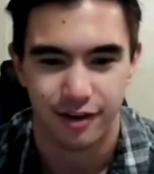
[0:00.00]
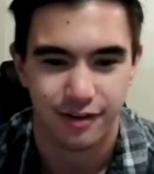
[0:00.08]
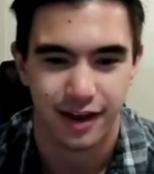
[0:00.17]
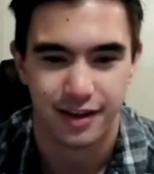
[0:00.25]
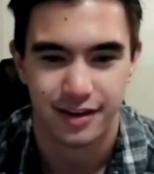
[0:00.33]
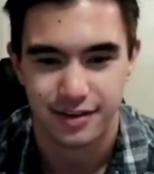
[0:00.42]
All
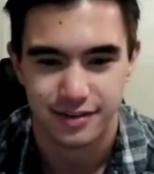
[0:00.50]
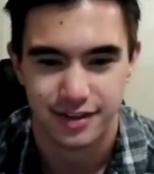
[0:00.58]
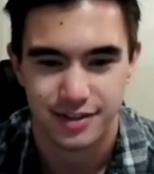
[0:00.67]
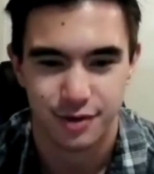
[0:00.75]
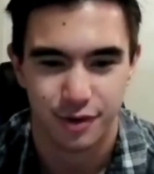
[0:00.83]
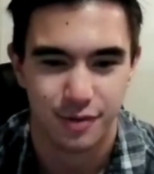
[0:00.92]
right,
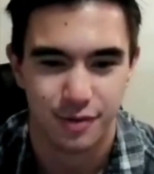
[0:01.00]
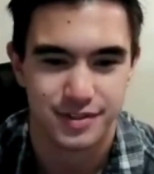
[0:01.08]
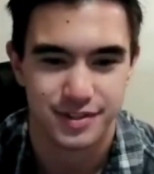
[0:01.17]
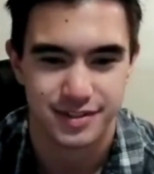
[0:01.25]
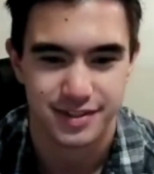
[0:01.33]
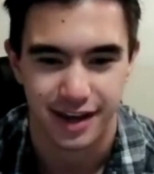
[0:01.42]
let's start a
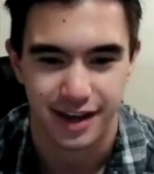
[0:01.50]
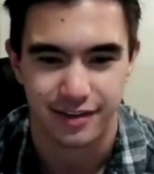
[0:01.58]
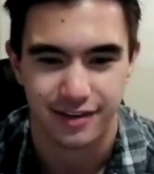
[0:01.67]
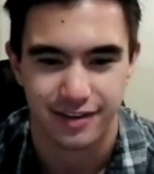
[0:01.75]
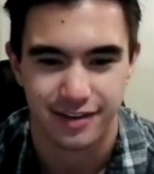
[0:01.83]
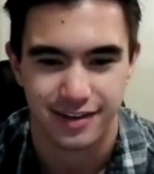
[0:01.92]
business
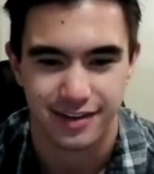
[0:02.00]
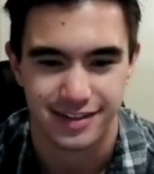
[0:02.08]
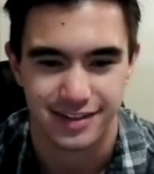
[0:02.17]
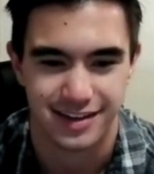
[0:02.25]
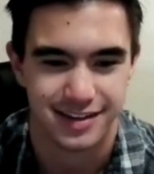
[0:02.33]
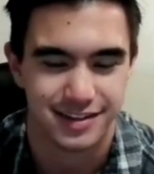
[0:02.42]
together.
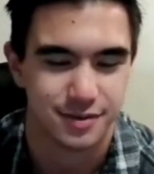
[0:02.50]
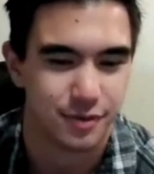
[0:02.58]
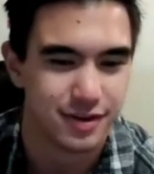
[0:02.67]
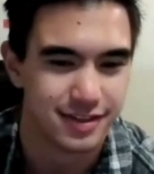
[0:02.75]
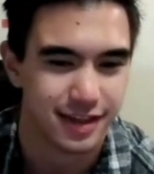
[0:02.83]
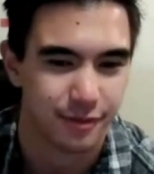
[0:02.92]
Like it doesn't
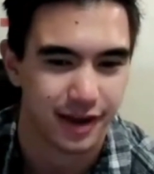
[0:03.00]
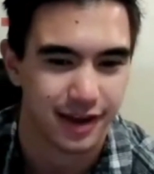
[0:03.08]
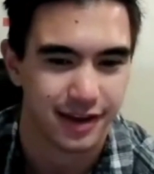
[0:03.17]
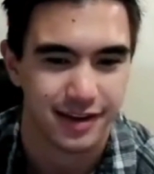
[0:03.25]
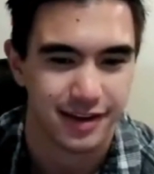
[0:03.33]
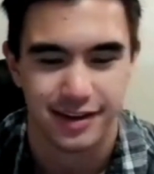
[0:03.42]
work that
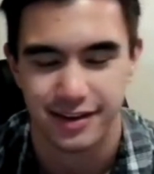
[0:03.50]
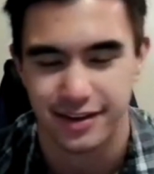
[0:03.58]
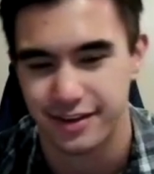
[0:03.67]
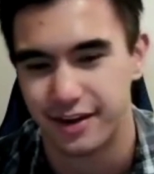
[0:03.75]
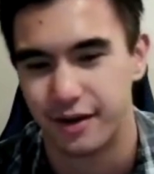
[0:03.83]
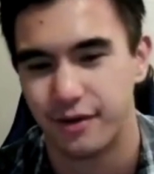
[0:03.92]
way,
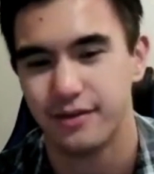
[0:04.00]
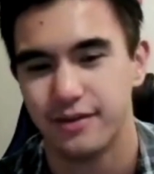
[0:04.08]
you know.